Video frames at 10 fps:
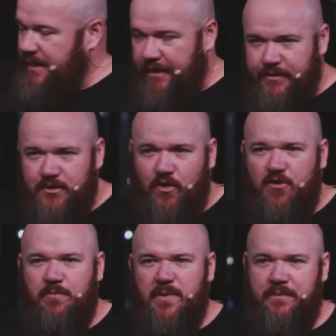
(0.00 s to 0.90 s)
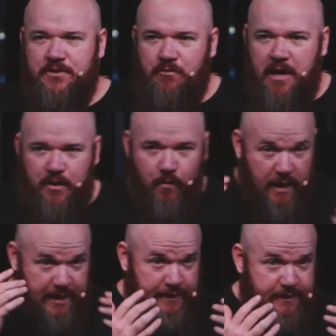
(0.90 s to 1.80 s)
that other staff members ran
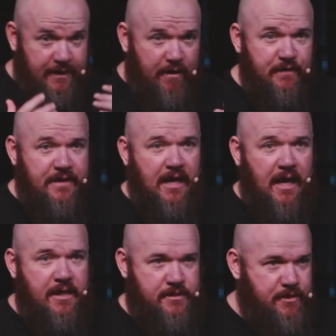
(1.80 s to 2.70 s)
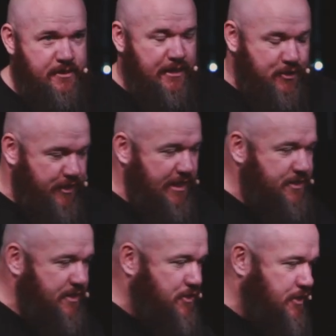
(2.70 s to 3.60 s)
away and covered their eyes and said,
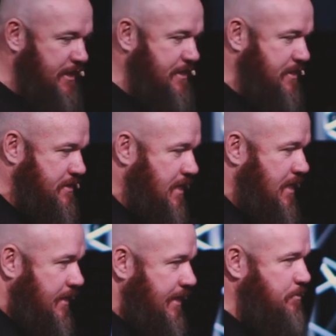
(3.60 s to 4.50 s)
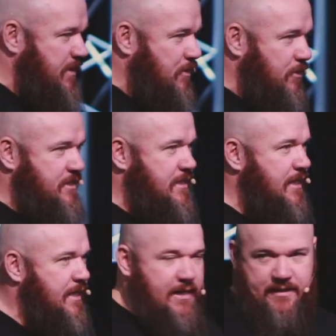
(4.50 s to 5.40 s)
Jesus, Jesus, let me not see
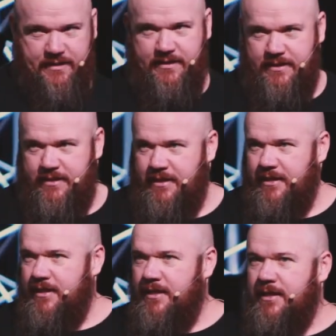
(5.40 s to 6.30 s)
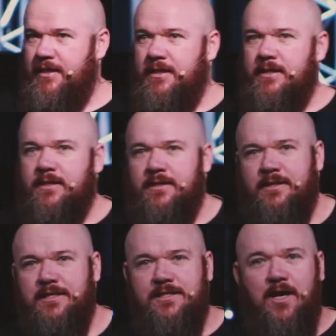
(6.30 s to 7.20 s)
again.
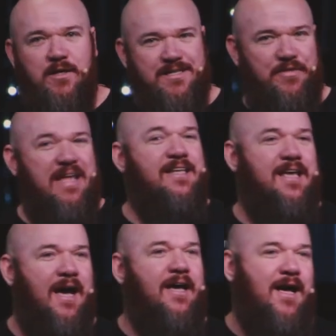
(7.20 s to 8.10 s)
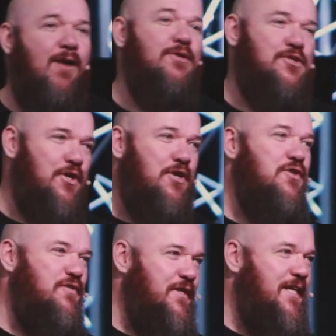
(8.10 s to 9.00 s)
He's known as that guy. I will show you
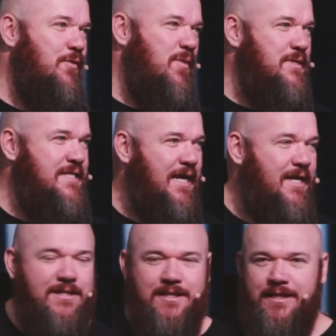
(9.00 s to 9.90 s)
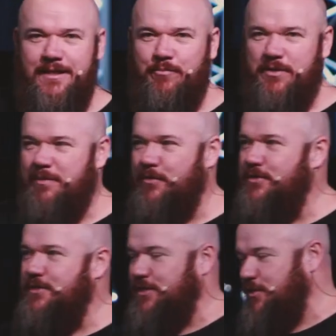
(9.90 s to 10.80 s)
the video. We're busy editing it and putting
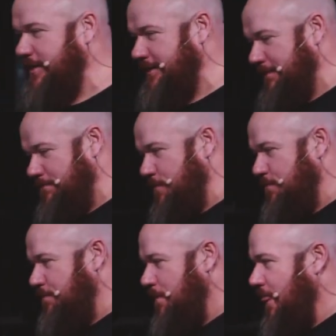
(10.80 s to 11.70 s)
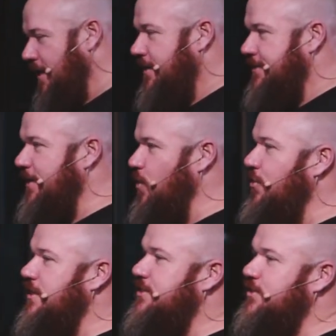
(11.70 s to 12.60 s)
music to it. So
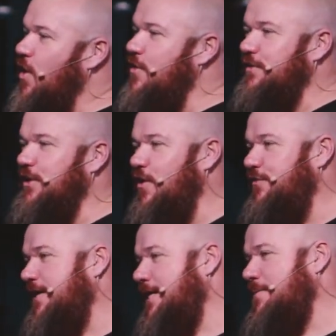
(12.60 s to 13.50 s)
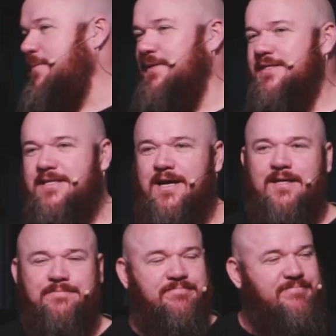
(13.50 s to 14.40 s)
all the staff are laughing at him. I mean, this
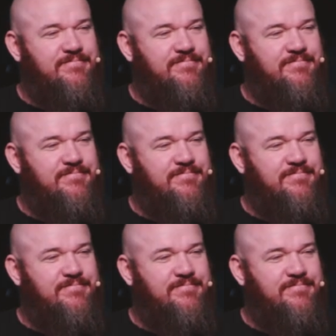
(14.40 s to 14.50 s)
guy,